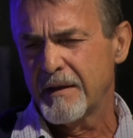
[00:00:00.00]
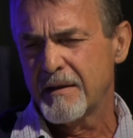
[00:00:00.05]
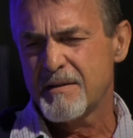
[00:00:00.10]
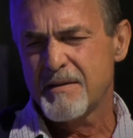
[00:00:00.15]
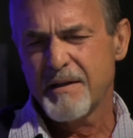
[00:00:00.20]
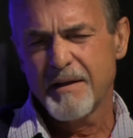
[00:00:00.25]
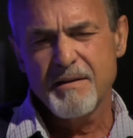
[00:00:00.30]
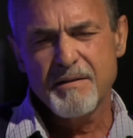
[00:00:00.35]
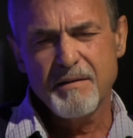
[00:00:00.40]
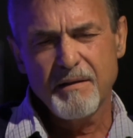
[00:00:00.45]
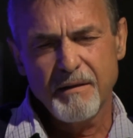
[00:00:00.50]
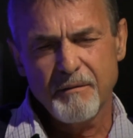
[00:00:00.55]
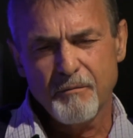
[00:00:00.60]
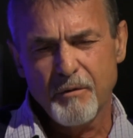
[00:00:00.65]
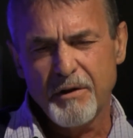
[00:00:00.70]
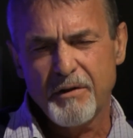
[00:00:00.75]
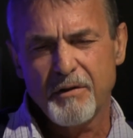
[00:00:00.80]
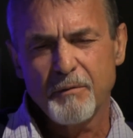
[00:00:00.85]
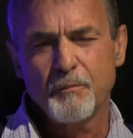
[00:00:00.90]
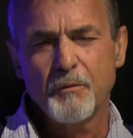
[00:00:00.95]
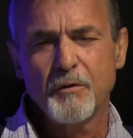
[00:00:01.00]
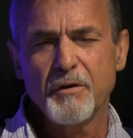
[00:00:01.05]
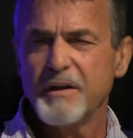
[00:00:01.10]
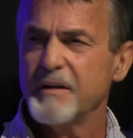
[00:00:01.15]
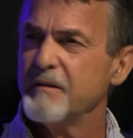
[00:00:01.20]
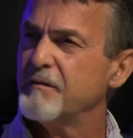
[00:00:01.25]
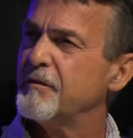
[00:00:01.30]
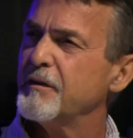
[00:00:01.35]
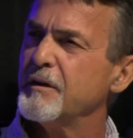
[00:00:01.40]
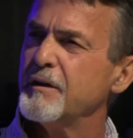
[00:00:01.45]
that essentially what you put
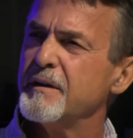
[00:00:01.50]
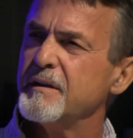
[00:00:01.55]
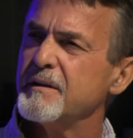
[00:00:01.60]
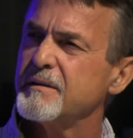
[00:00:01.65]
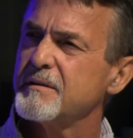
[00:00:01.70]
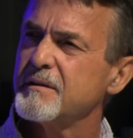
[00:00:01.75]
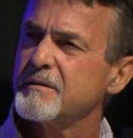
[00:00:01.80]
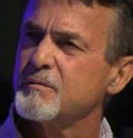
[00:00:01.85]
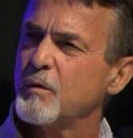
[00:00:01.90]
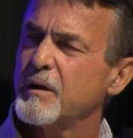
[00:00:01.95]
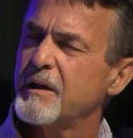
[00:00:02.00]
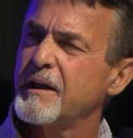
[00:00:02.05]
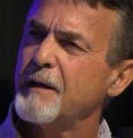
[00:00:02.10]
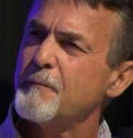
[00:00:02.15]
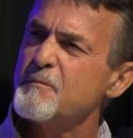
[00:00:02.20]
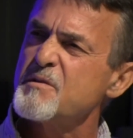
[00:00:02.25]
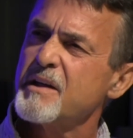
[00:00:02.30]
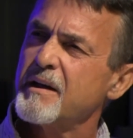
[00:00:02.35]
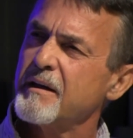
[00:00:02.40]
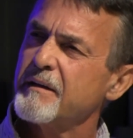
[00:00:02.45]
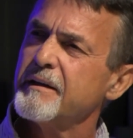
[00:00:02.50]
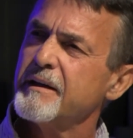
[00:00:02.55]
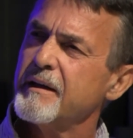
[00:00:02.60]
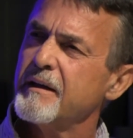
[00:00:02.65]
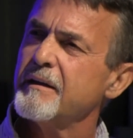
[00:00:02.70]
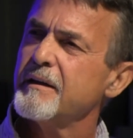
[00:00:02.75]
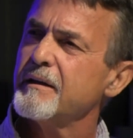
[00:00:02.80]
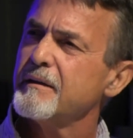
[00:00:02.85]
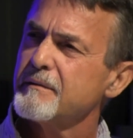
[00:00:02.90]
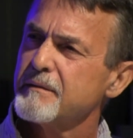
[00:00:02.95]
in a furnace, it's what comes out
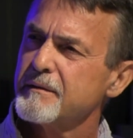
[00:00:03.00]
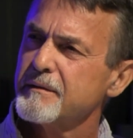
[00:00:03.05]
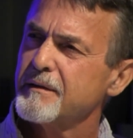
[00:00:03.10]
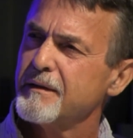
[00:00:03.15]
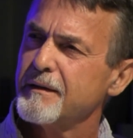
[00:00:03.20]
the other end.